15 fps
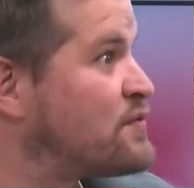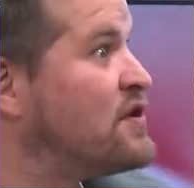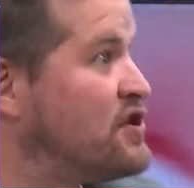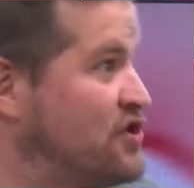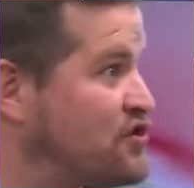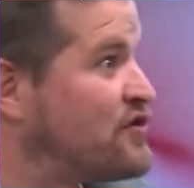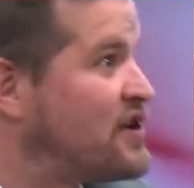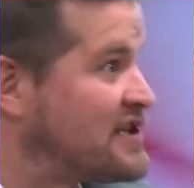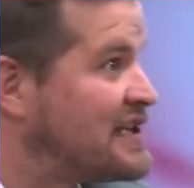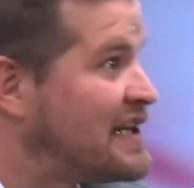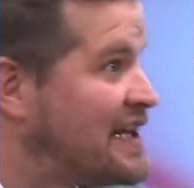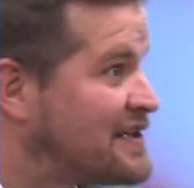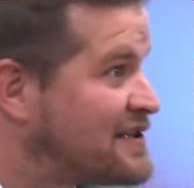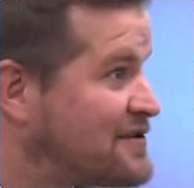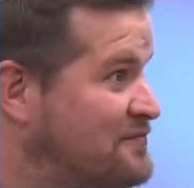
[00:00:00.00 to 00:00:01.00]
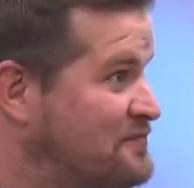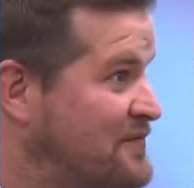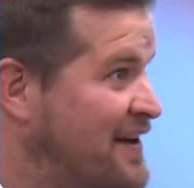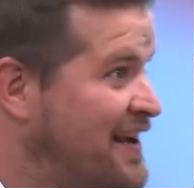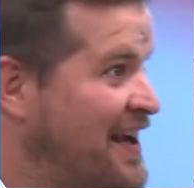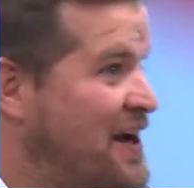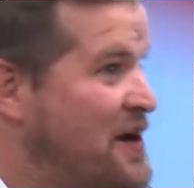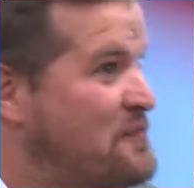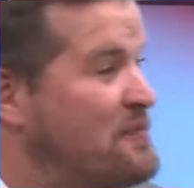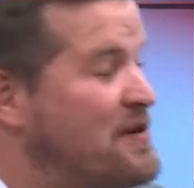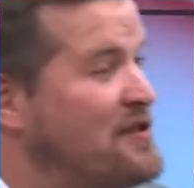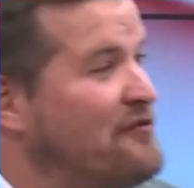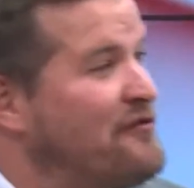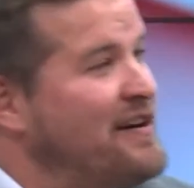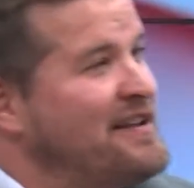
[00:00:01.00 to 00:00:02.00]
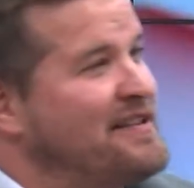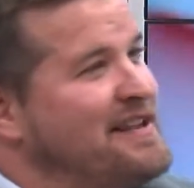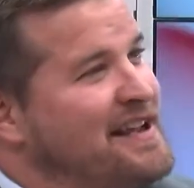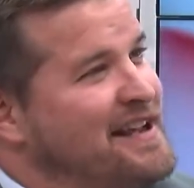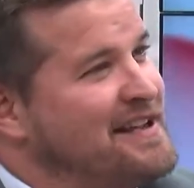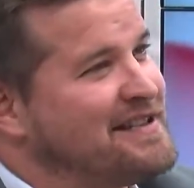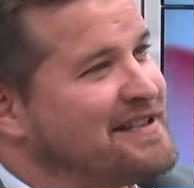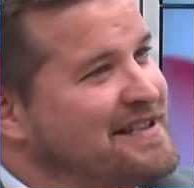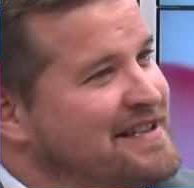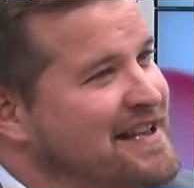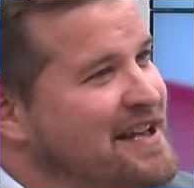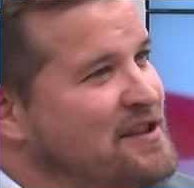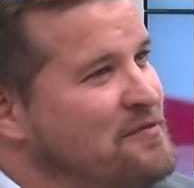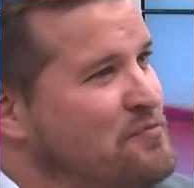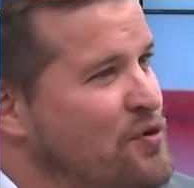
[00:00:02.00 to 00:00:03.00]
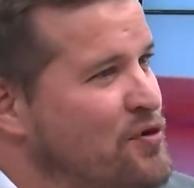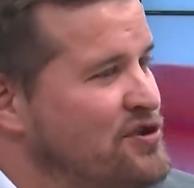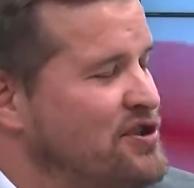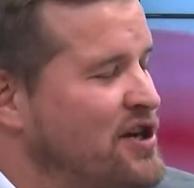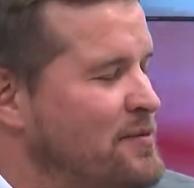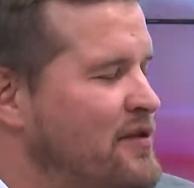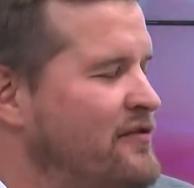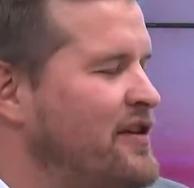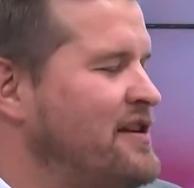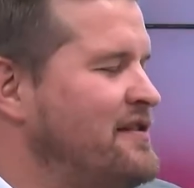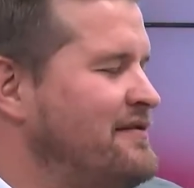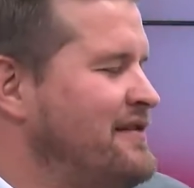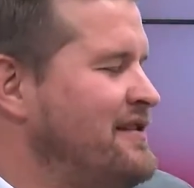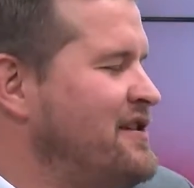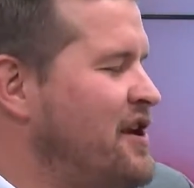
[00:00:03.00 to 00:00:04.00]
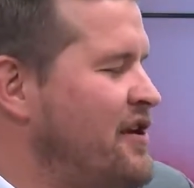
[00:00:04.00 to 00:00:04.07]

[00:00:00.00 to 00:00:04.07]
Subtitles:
you stress less. But the funny thing is that the more time, if